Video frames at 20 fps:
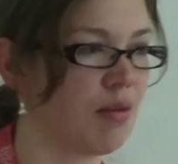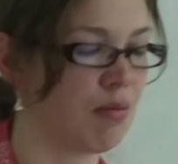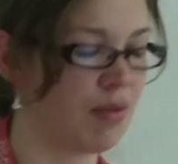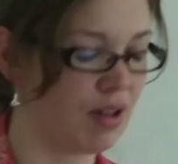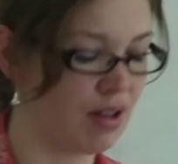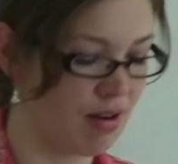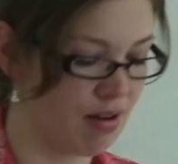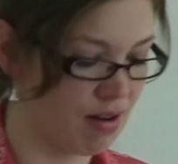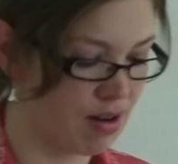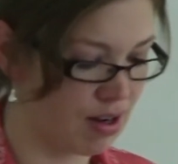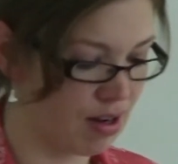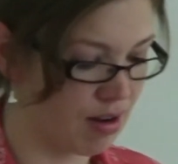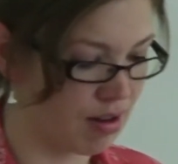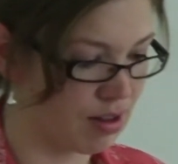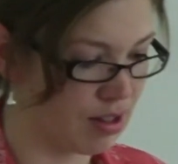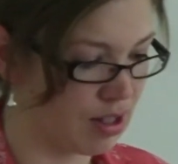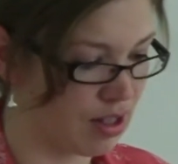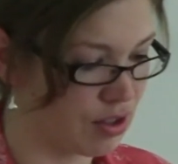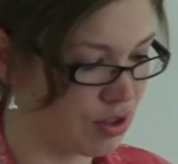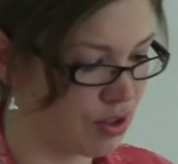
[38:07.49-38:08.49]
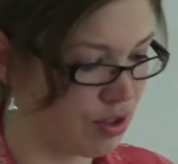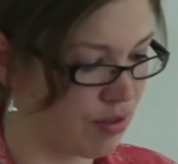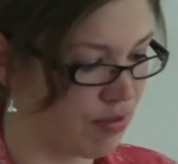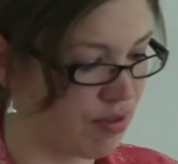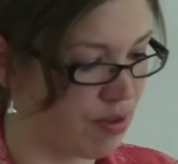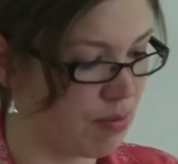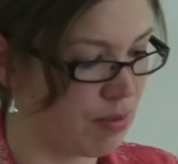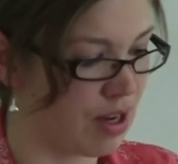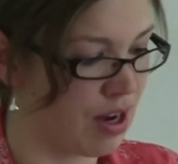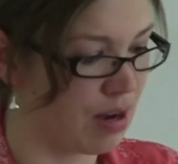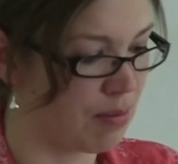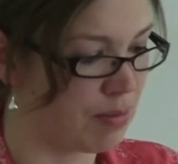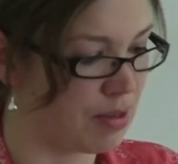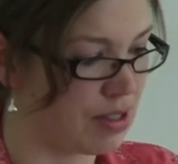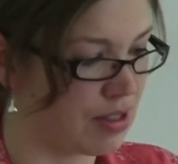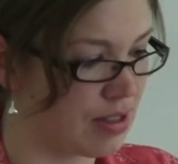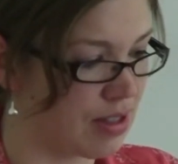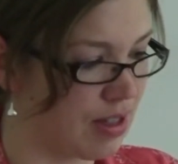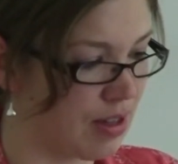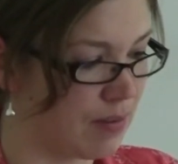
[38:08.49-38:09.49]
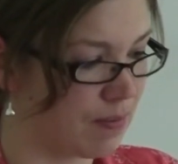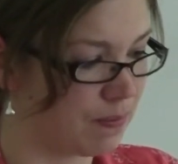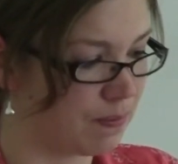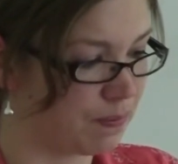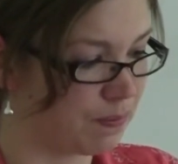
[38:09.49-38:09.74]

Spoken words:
clarity on the issue from the IPC.